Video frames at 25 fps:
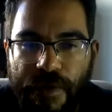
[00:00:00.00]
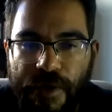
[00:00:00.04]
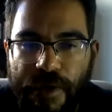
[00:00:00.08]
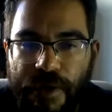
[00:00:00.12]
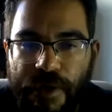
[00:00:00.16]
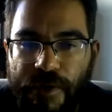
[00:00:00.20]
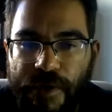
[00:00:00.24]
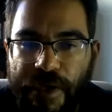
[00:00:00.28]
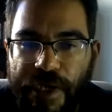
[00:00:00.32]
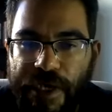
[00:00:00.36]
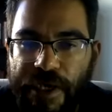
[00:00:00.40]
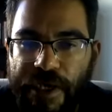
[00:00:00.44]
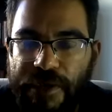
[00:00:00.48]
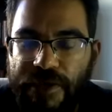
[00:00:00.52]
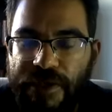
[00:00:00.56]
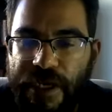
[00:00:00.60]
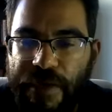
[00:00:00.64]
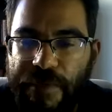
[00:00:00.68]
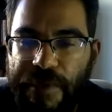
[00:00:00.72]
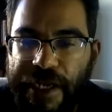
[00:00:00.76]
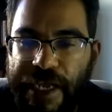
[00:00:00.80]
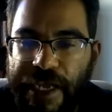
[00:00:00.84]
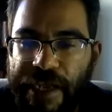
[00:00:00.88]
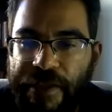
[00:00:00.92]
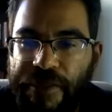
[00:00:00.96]
Okay, so
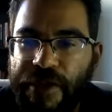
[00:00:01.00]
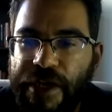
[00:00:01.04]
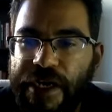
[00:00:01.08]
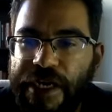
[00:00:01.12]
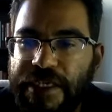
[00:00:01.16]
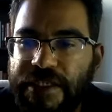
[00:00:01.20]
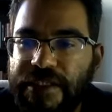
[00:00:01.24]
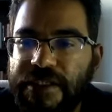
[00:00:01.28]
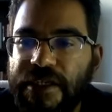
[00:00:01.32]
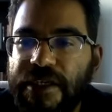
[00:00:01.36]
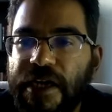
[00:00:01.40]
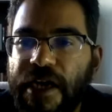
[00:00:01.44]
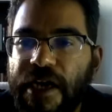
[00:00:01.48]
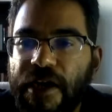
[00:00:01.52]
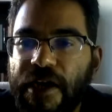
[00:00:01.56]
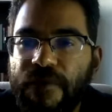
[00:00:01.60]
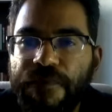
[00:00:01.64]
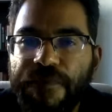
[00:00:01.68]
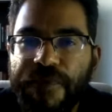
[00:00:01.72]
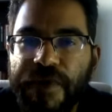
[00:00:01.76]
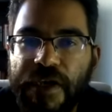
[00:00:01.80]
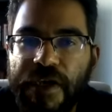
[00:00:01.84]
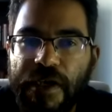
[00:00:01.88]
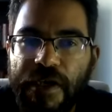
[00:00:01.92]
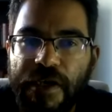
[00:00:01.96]
I'm going to end the lesson
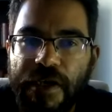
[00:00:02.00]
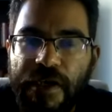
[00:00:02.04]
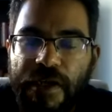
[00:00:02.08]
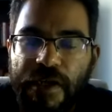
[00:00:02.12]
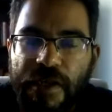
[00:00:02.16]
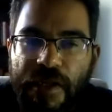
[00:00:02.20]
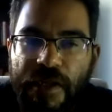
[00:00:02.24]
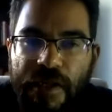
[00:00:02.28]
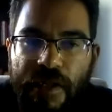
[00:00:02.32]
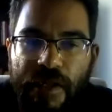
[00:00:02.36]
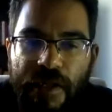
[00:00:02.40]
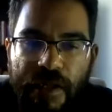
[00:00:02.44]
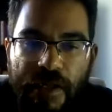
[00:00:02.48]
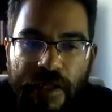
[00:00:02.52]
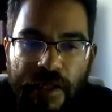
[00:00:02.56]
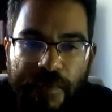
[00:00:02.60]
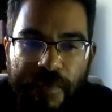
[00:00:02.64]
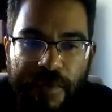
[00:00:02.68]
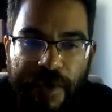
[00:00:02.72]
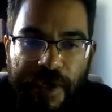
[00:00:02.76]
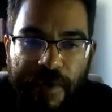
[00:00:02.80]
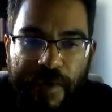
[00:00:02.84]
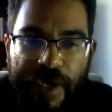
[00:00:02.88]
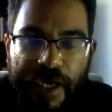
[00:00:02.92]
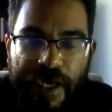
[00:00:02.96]
now.
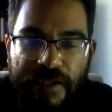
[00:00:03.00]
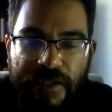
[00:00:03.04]
Bye-bye.